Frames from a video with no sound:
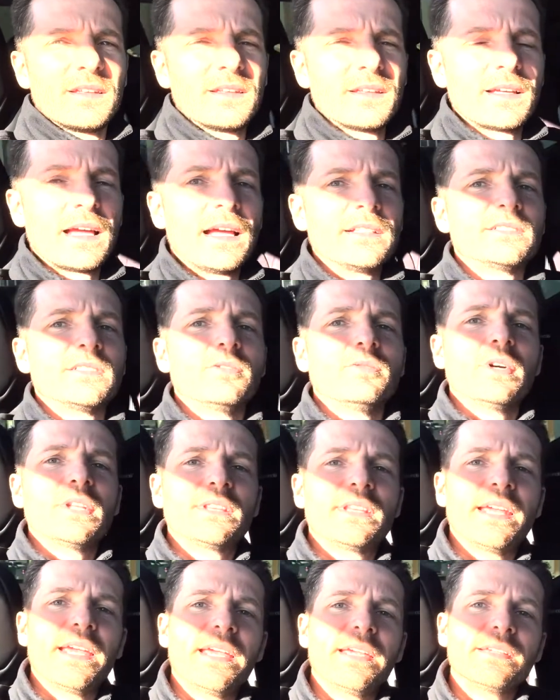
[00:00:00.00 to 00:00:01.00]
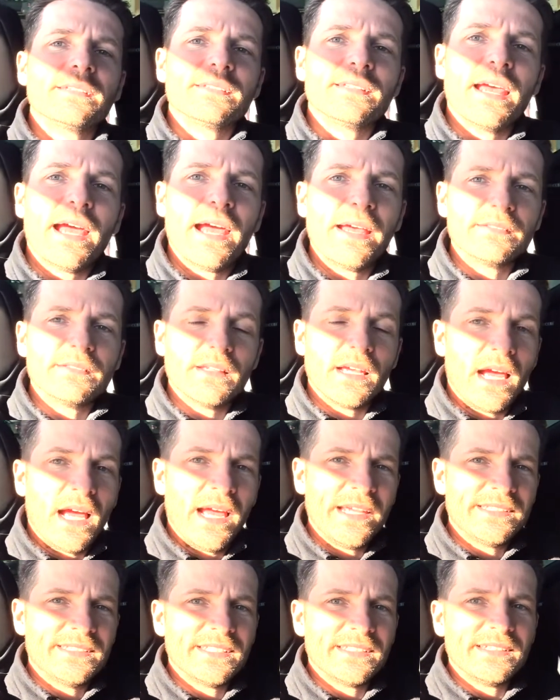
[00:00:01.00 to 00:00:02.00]
Guys, so one thing that
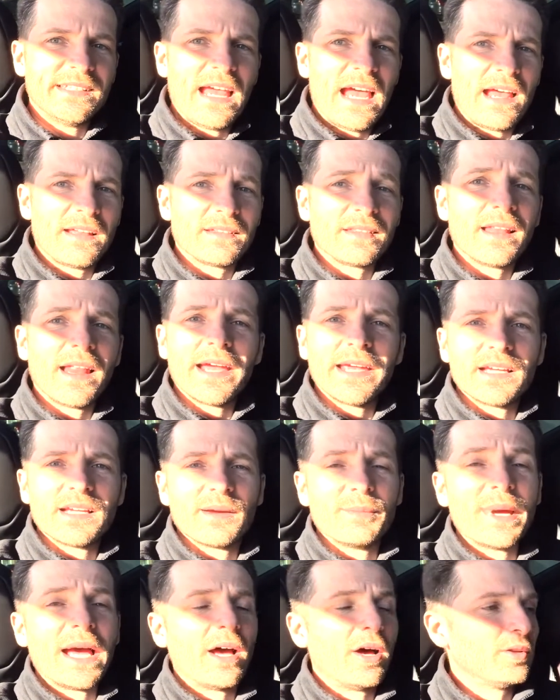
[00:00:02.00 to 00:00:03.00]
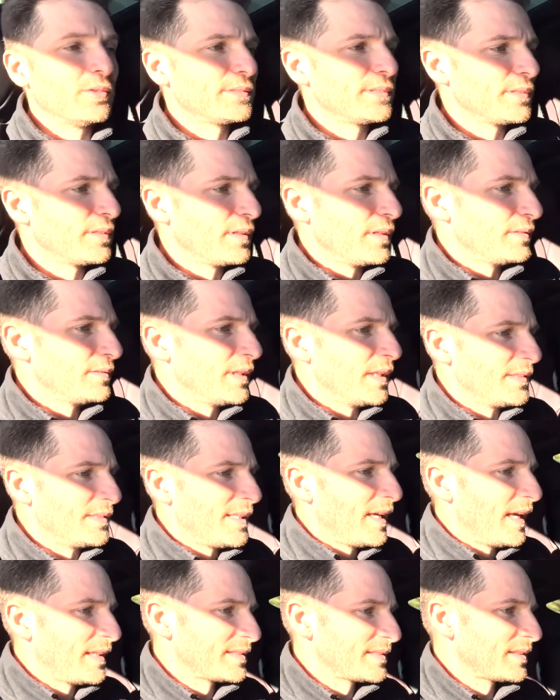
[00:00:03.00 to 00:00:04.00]
I did not like about the
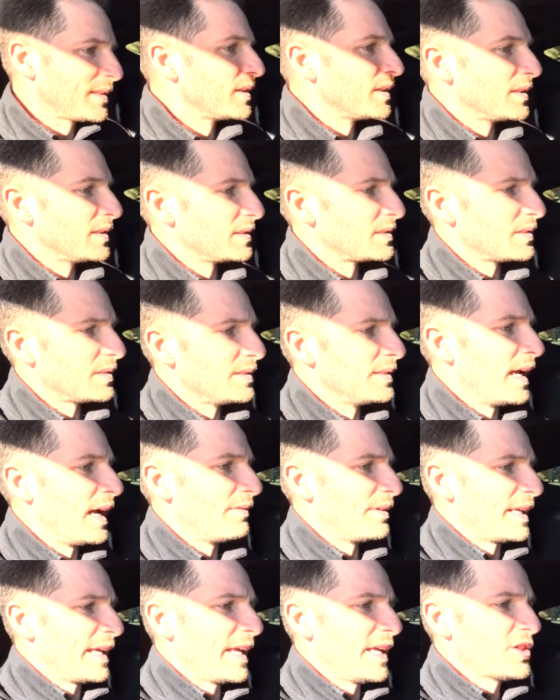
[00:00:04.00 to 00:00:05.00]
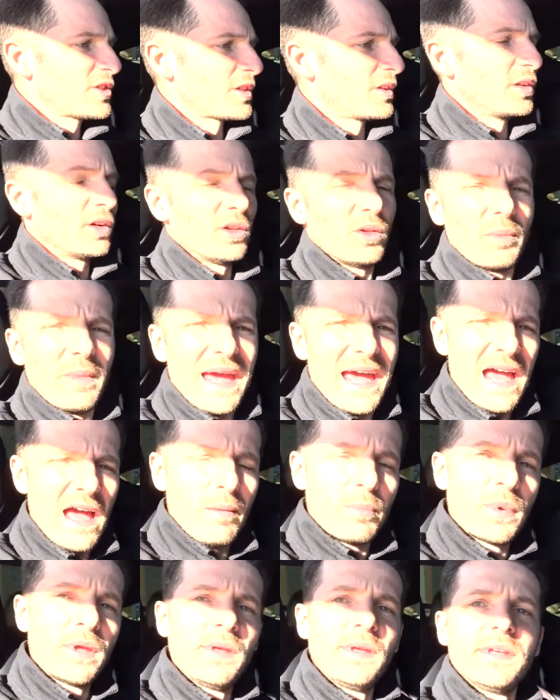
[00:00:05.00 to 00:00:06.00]
Tesla's navigational
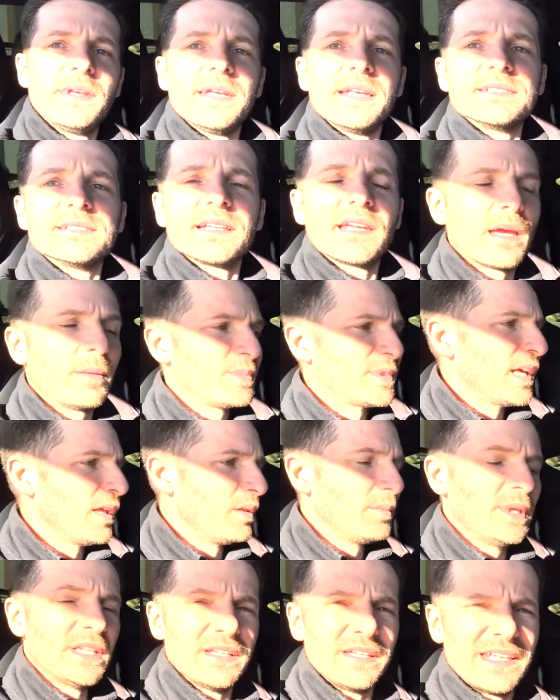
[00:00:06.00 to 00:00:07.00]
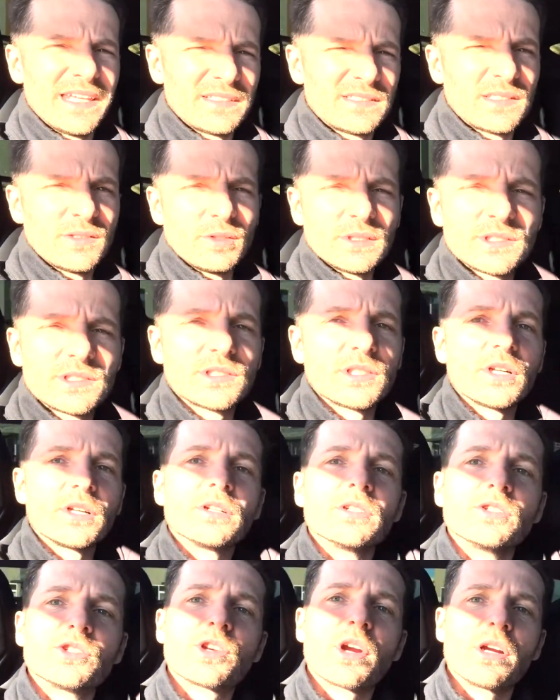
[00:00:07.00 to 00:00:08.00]
map is it kept telling me to get to a
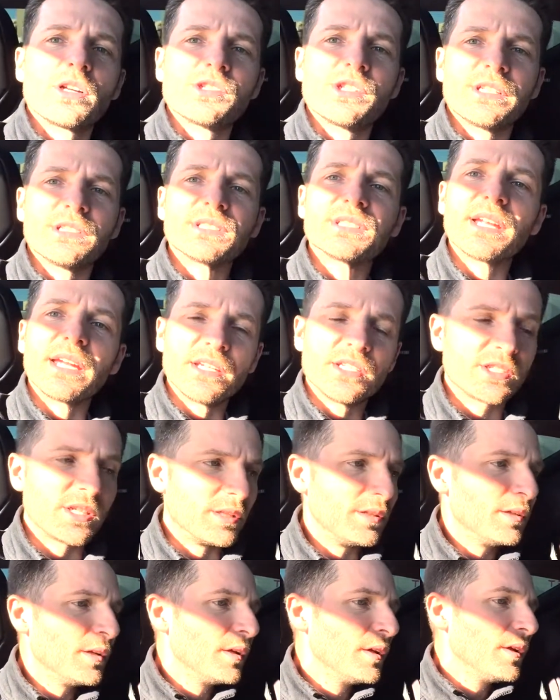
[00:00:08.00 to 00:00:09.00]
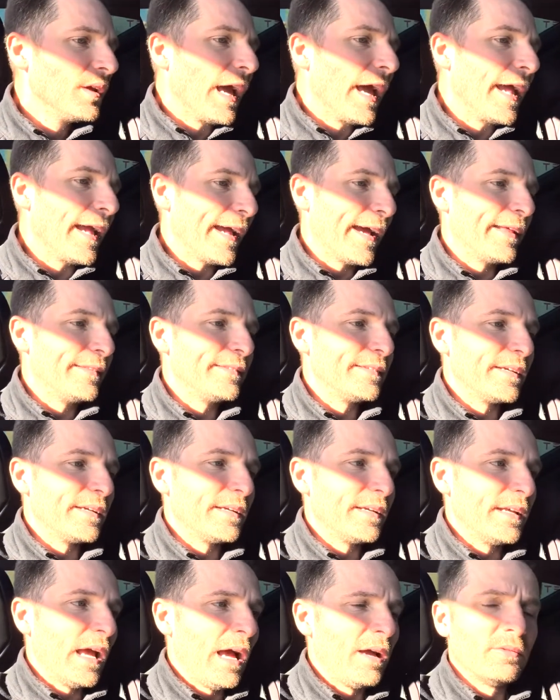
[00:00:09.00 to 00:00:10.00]
certain charging station, and
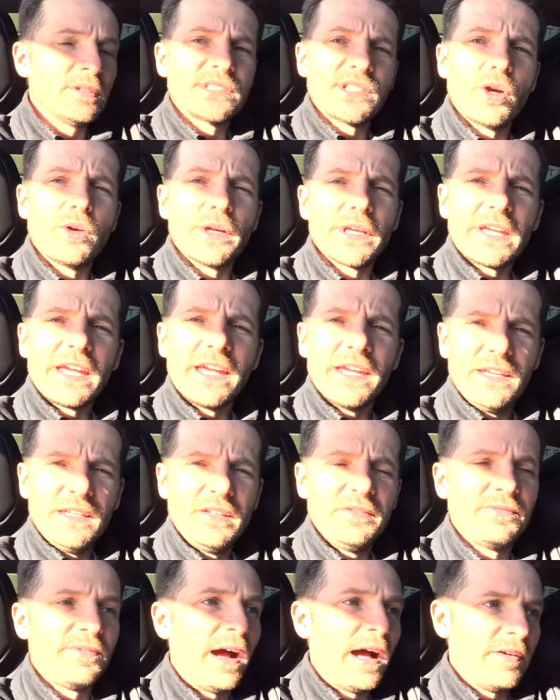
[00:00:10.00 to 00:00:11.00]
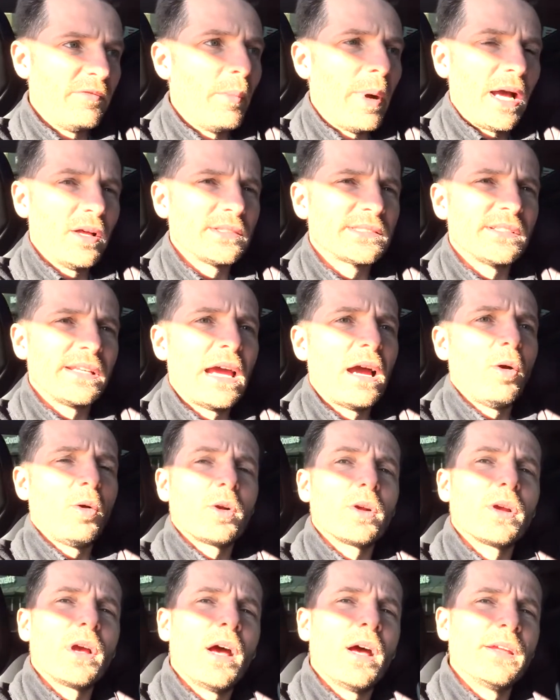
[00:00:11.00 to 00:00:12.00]
I was going 85 miles an
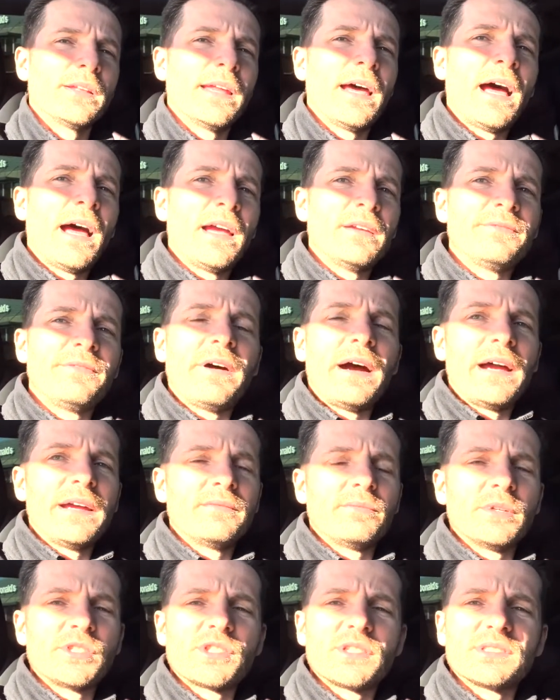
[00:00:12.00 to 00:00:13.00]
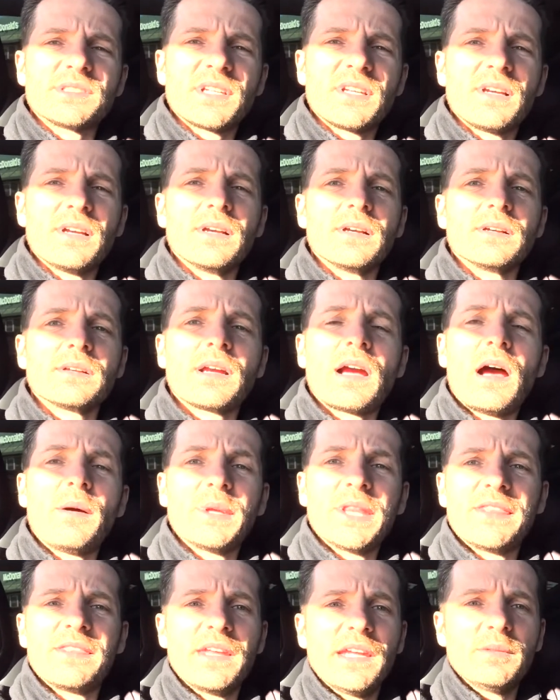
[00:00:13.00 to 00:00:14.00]
hour on I-5, which is a
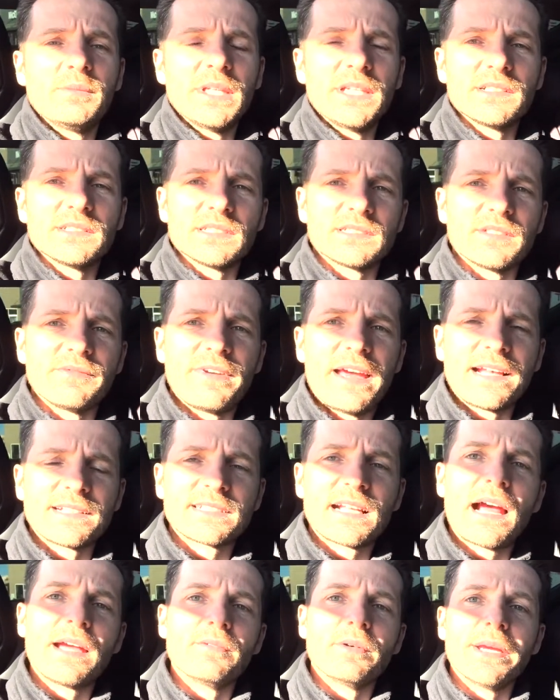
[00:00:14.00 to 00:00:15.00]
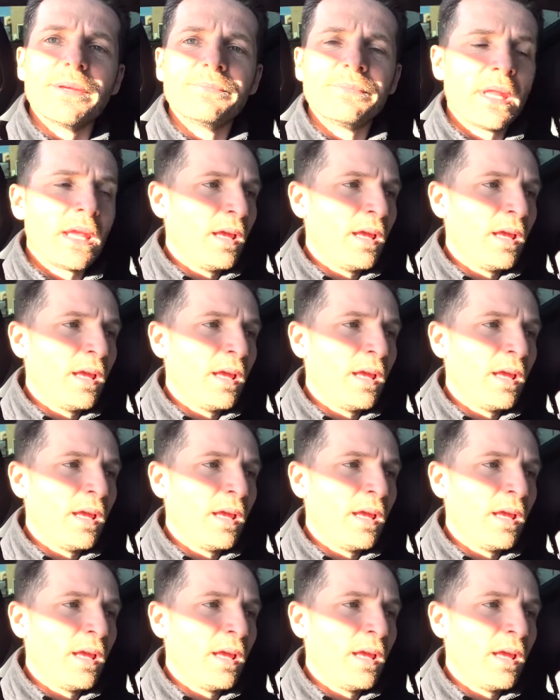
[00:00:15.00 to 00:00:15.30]
common thing because it's a fast highway.